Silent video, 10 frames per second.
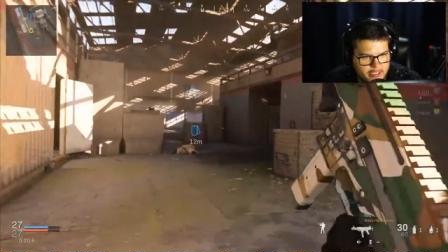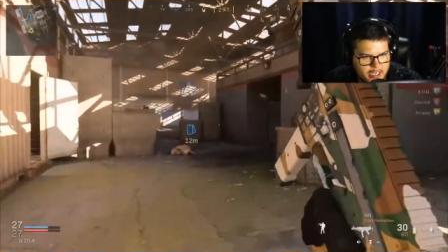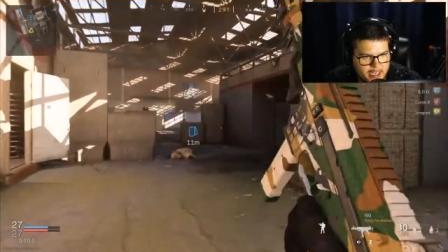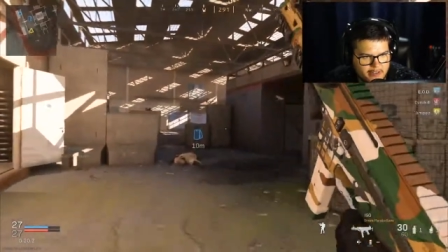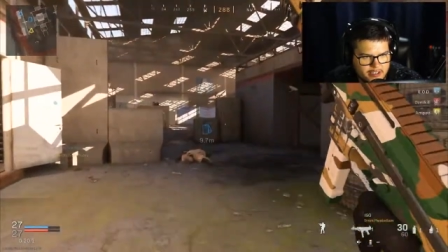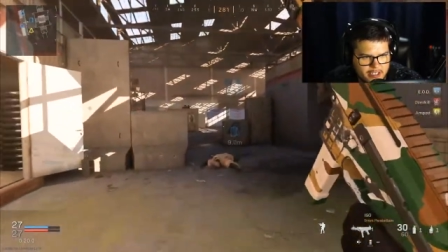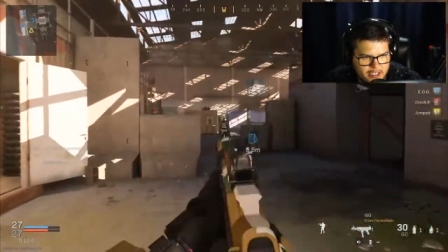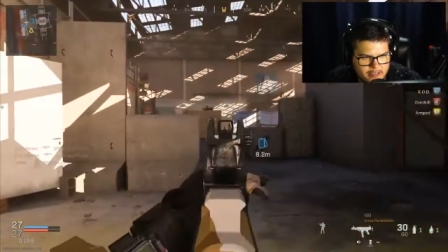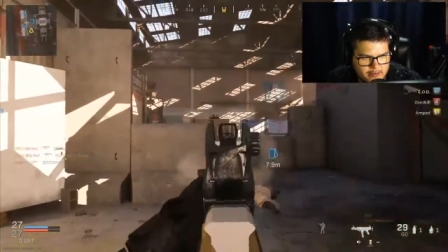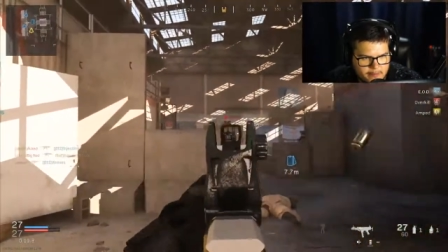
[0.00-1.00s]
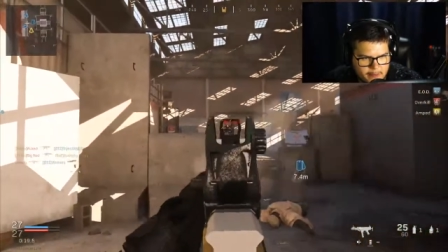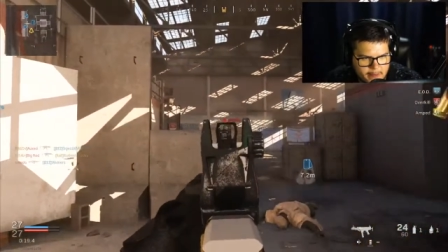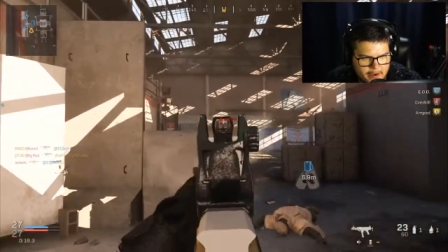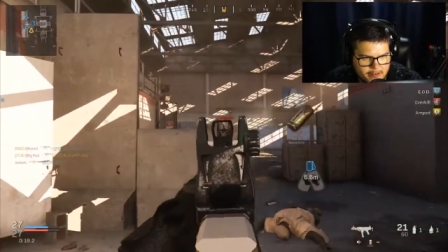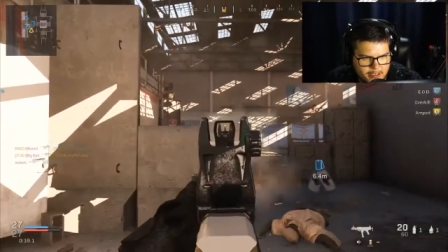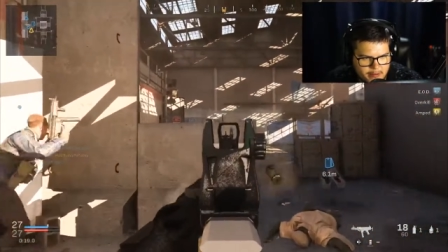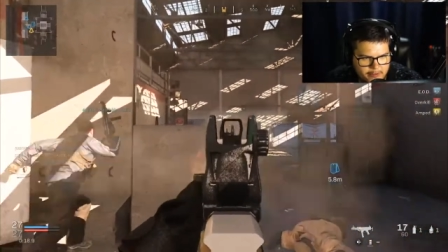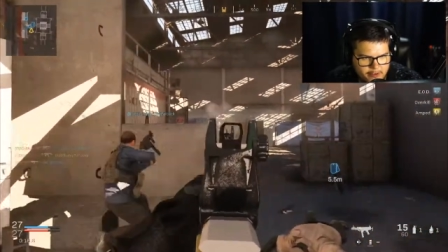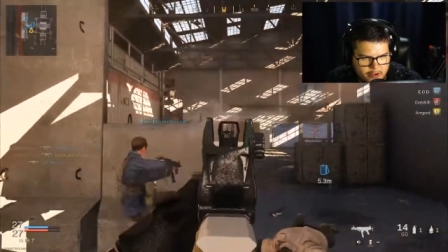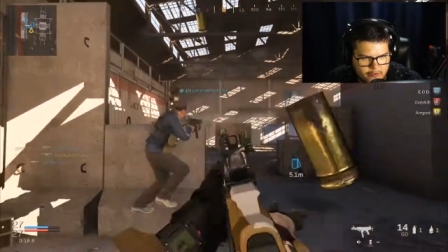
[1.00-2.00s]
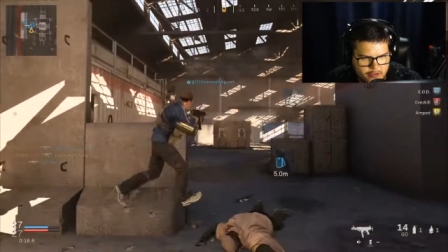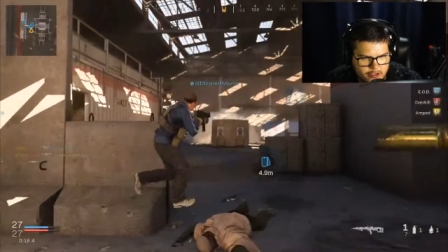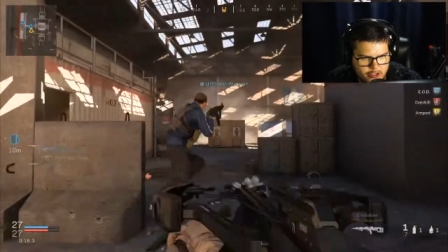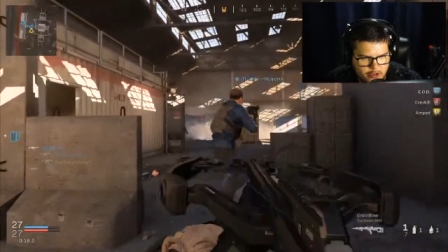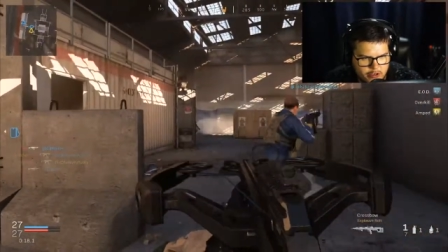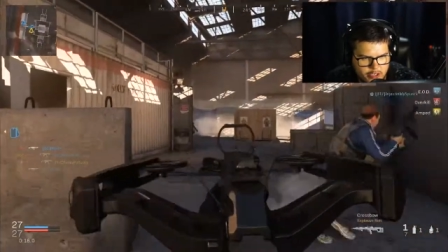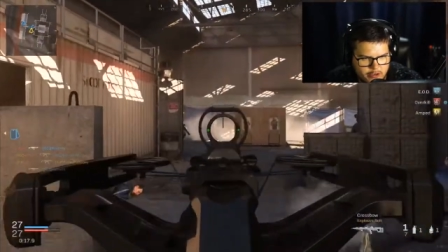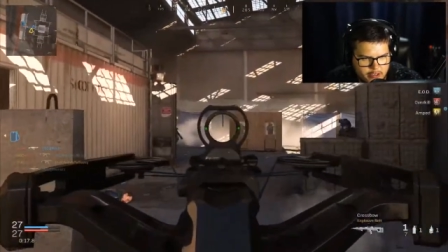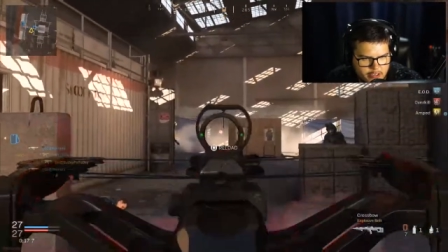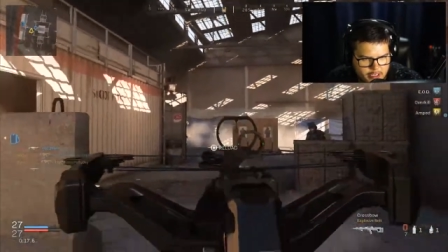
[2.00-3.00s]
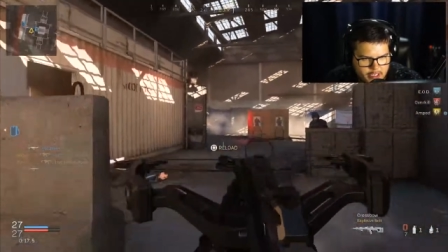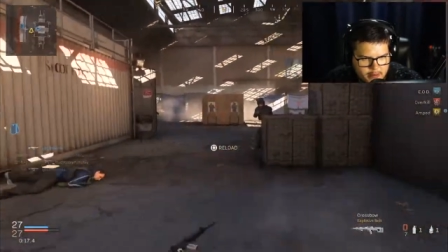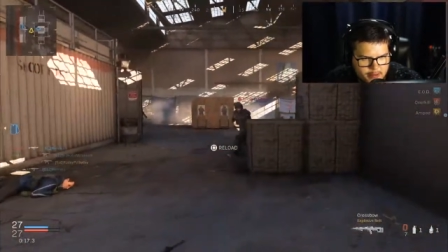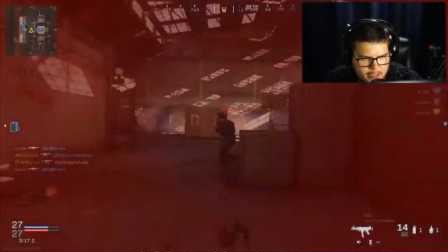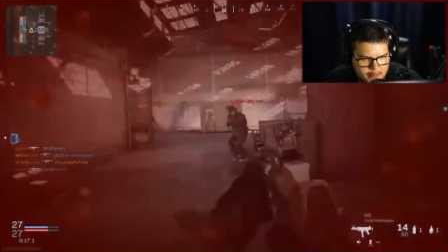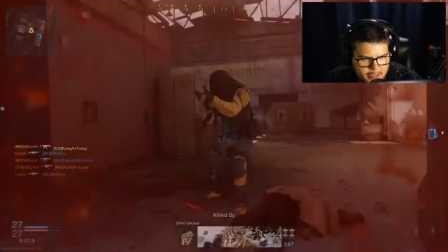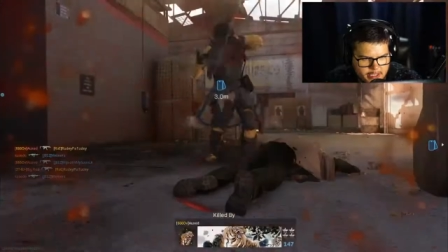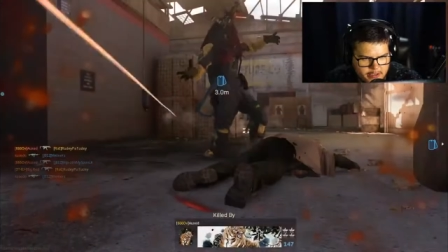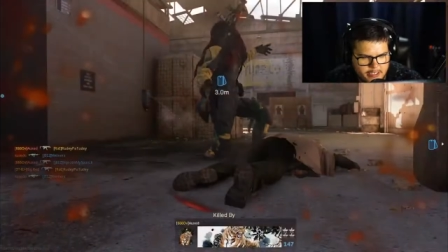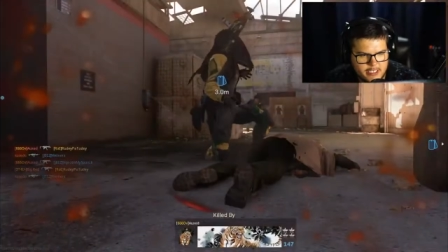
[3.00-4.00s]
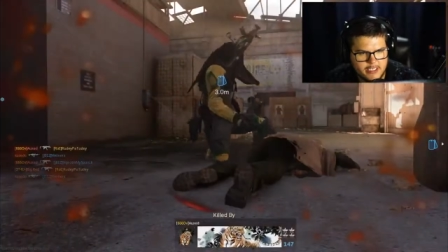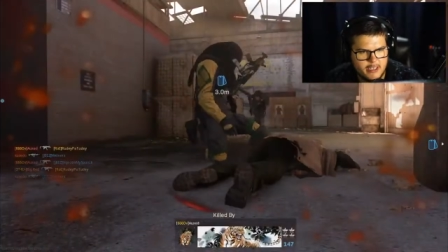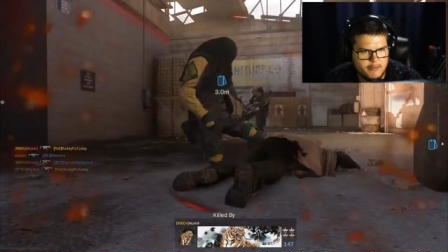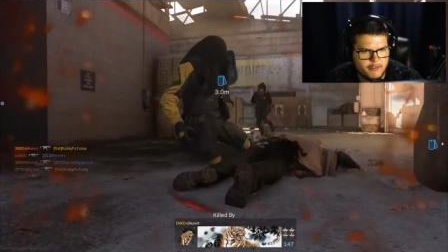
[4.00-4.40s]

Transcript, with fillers: Now, obviously, that's obviously my fault for solo queuing, but let me tell you, this is a lot